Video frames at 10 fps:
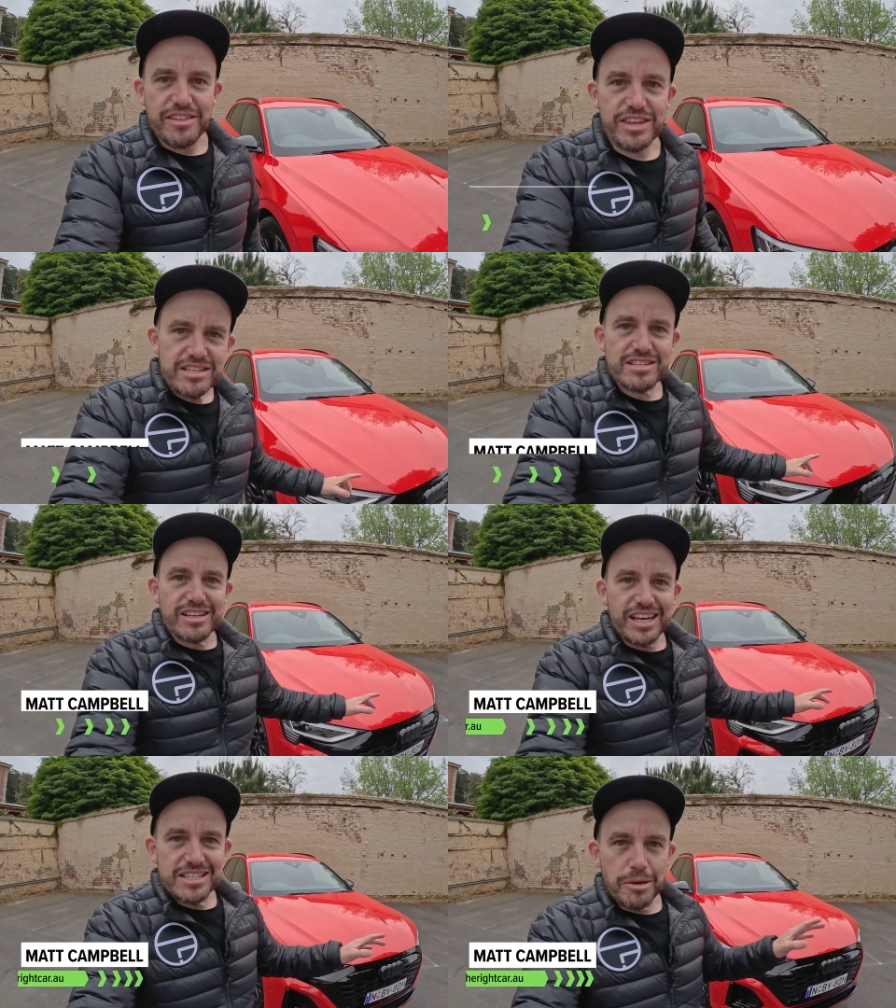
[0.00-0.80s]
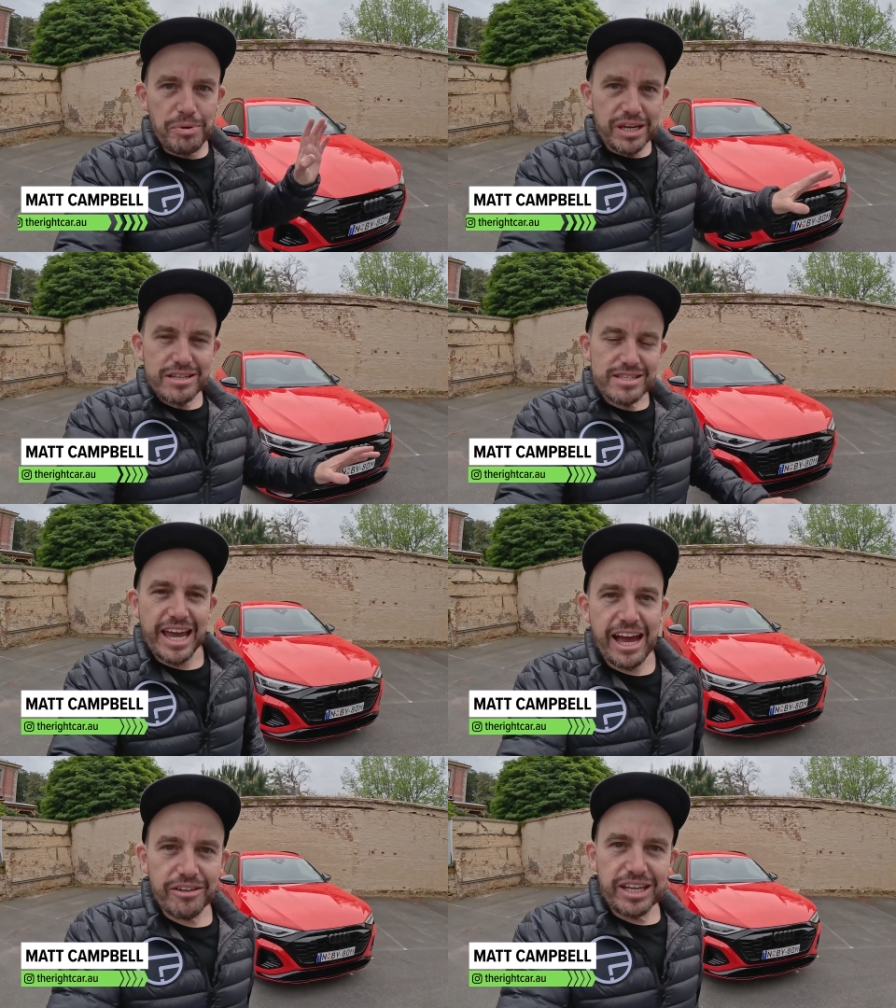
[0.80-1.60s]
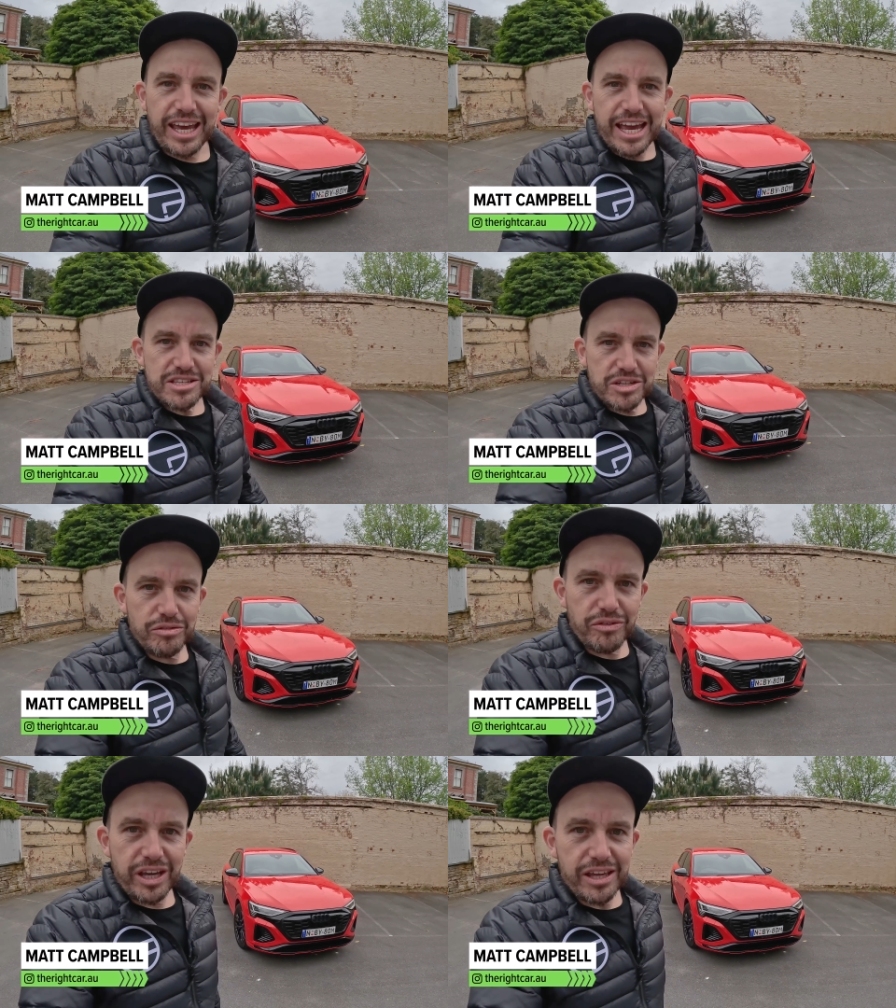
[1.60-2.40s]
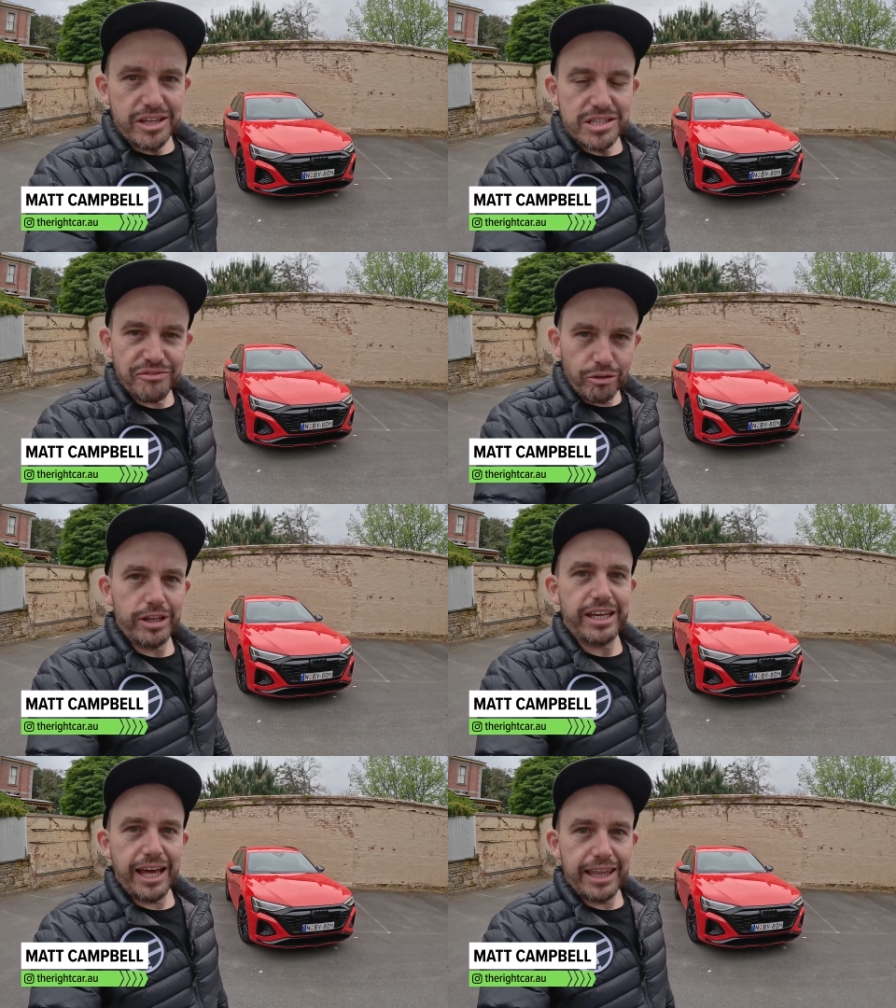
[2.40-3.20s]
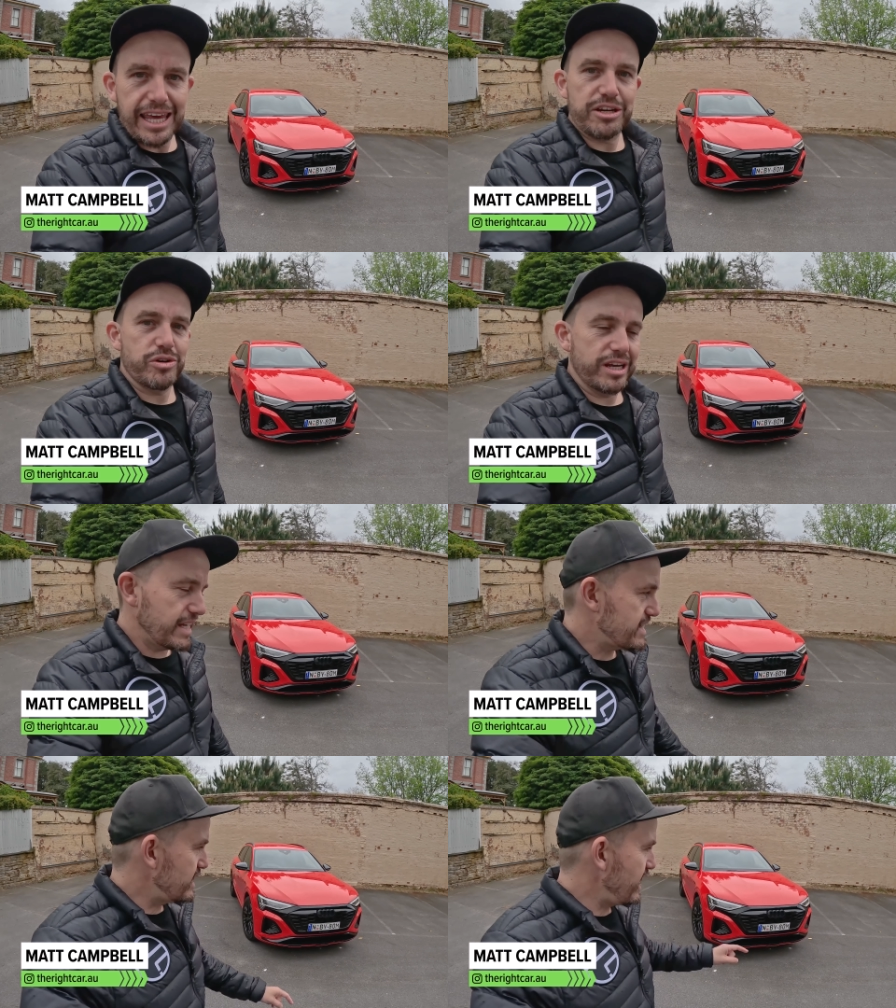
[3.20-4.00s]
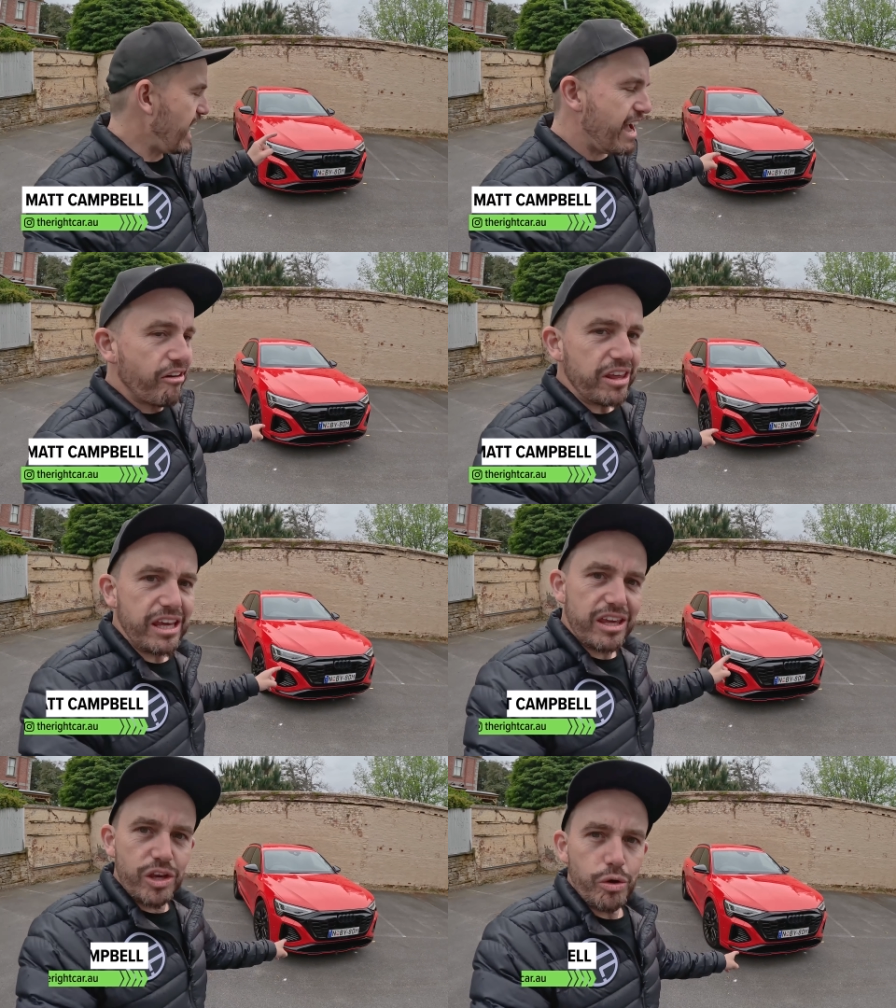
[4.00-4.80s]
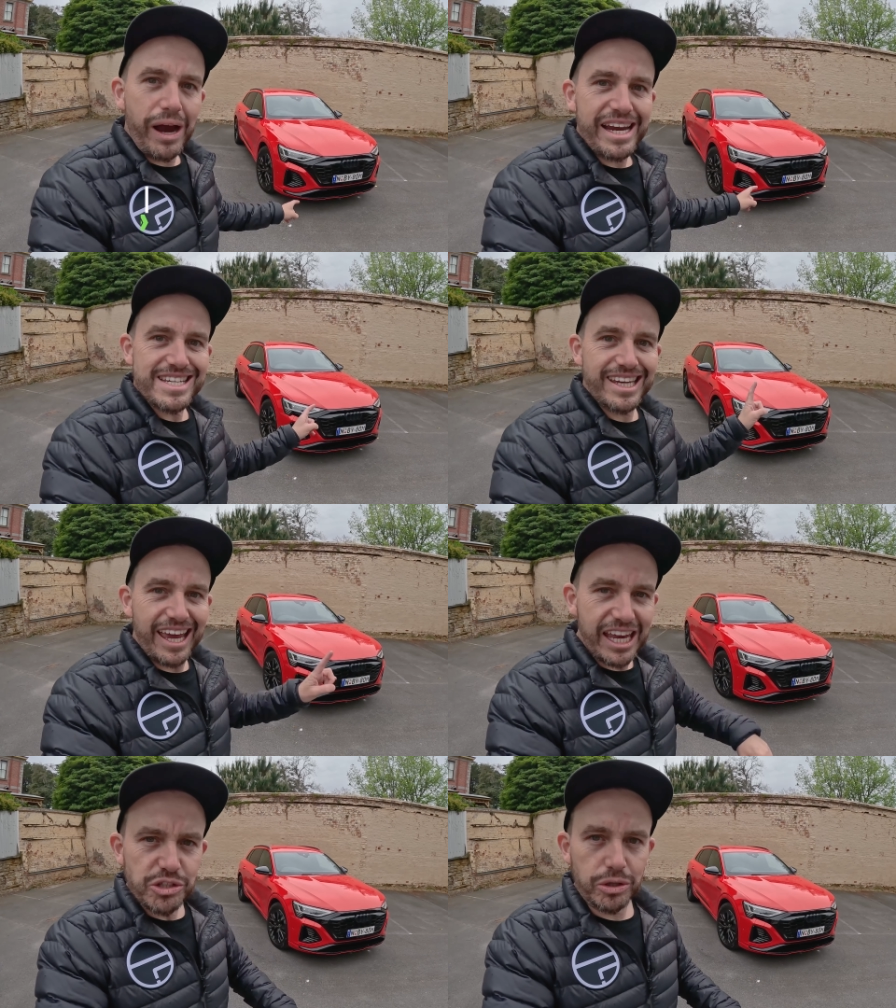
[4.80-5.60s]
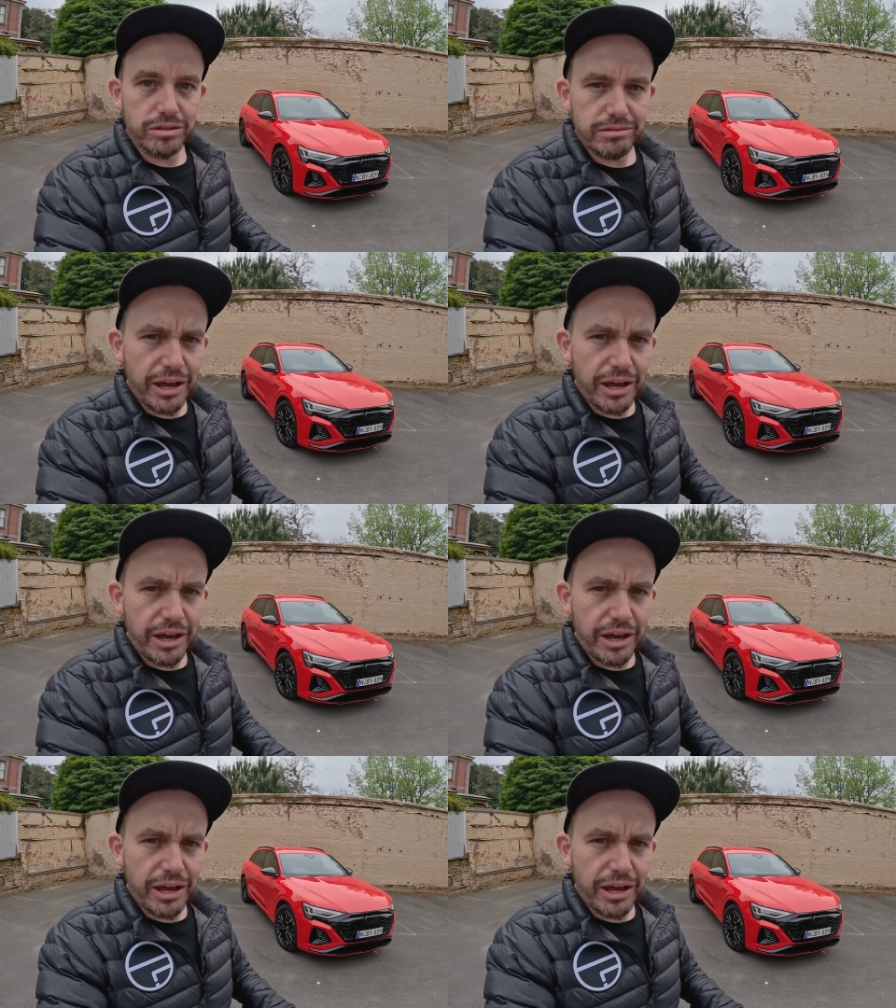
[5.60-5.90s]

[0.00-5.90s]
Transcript: This is the biggest Audi SUV that's fully electric. It's the Audi Q8 e-tron.